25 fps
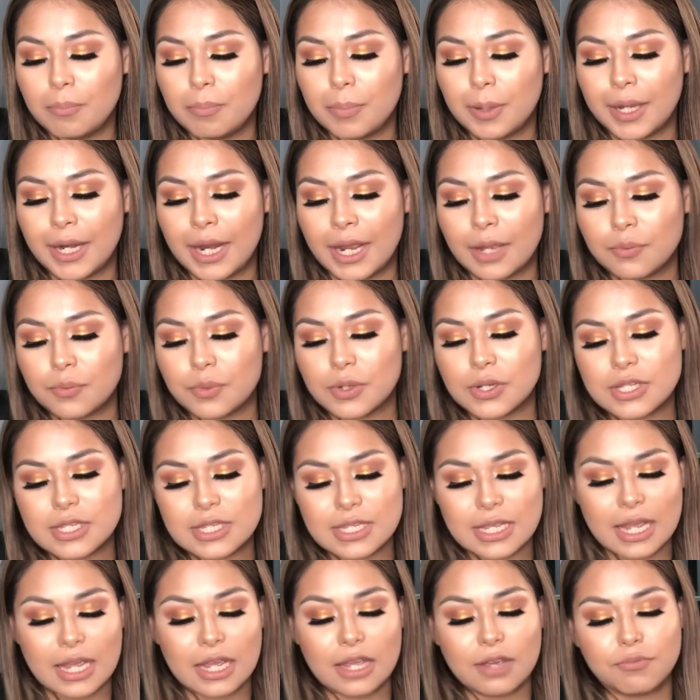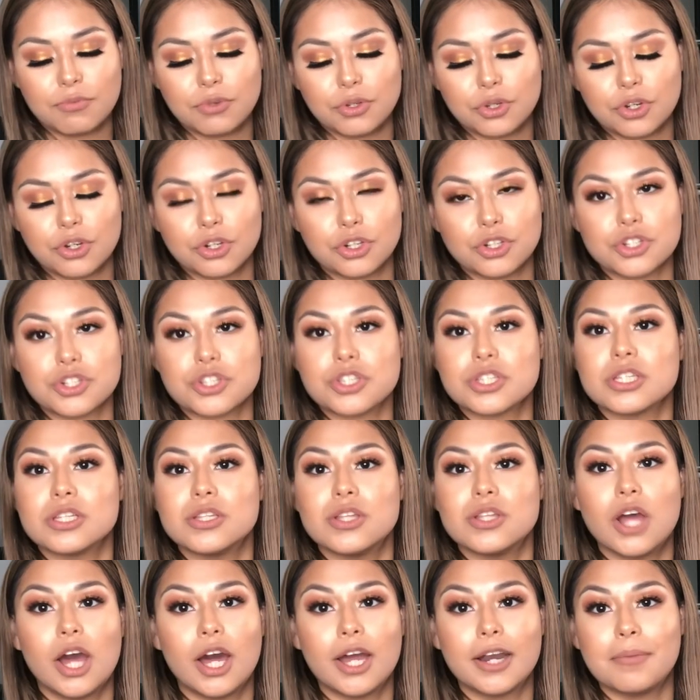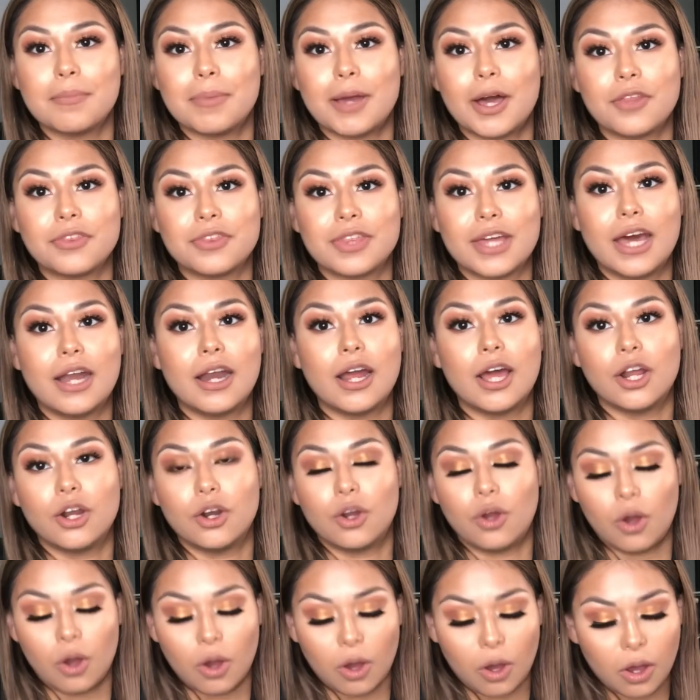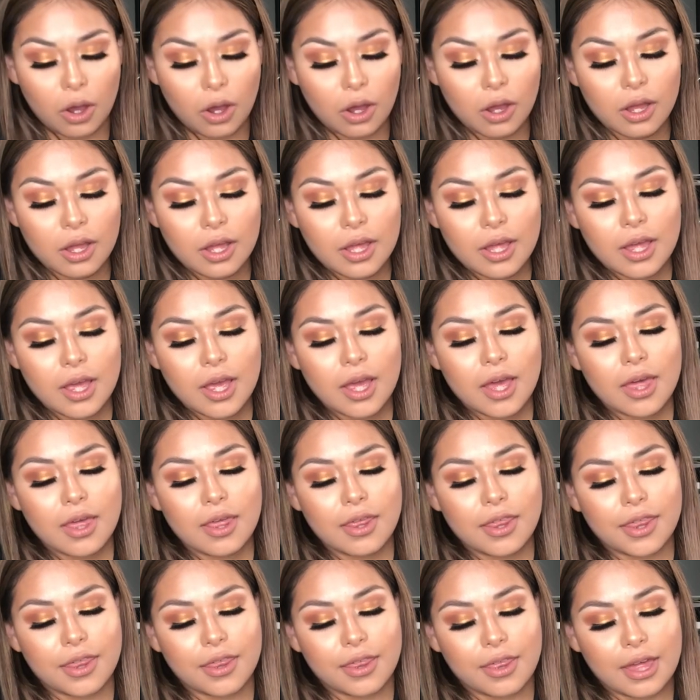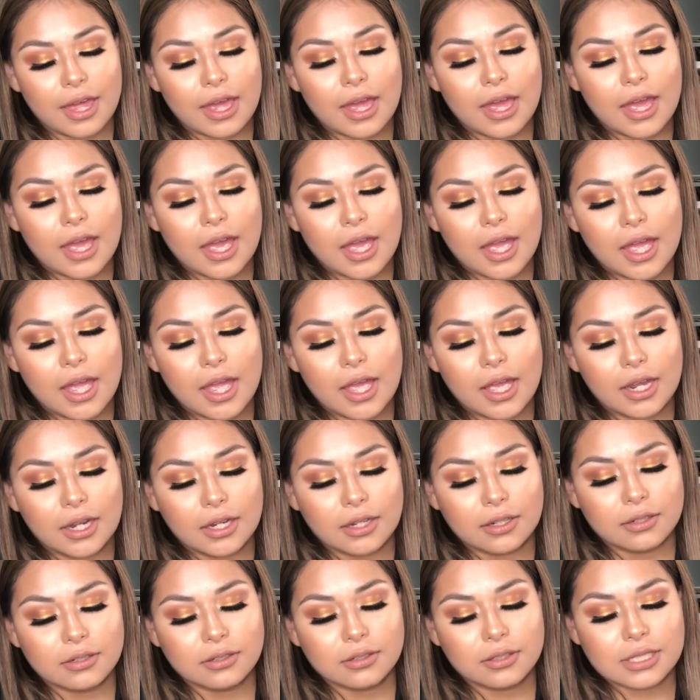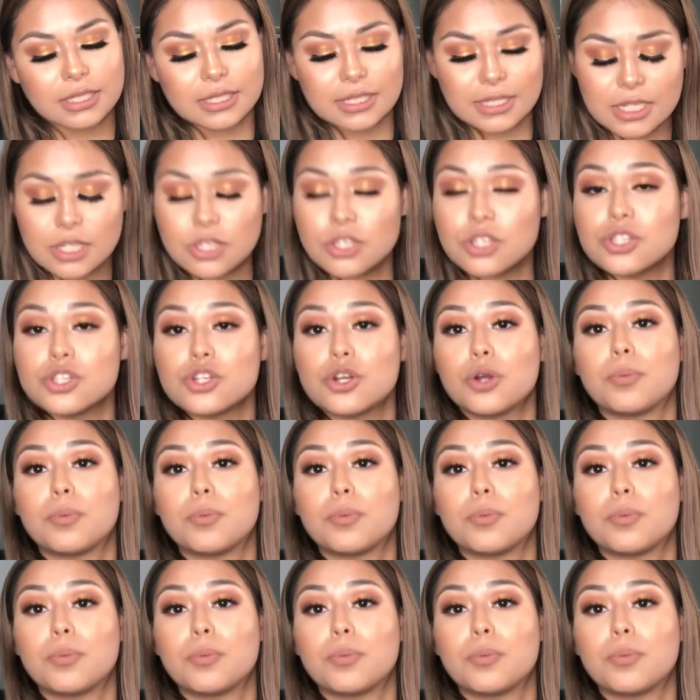but I would say if you're just not about that at all, then this is